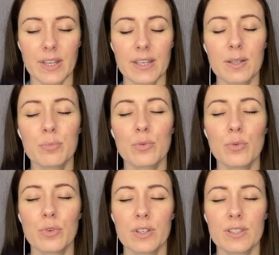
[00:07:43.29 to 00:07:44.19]
any
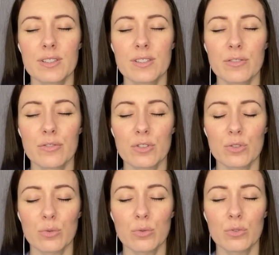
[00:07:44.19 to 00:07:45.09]
brokenness of the
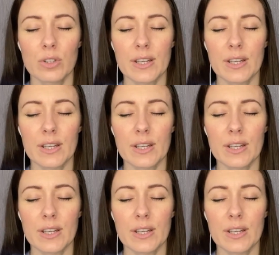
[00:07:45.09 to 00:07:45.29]
soul,